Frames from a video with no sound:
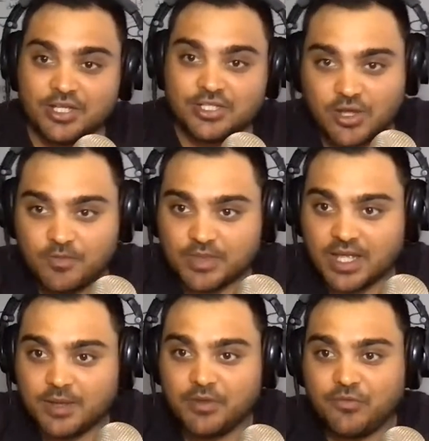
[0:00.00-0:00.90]
So
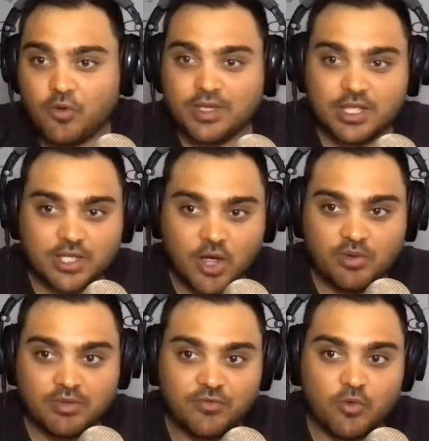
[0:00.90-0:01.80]
before we get
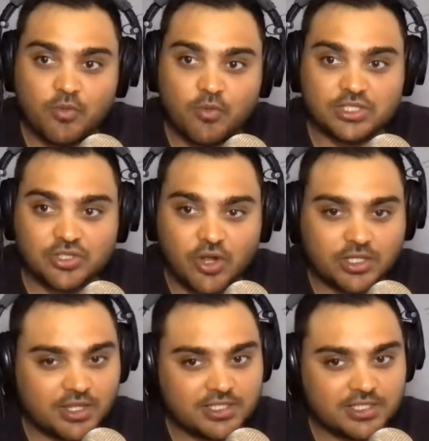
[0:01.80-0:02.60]
going, before we get started,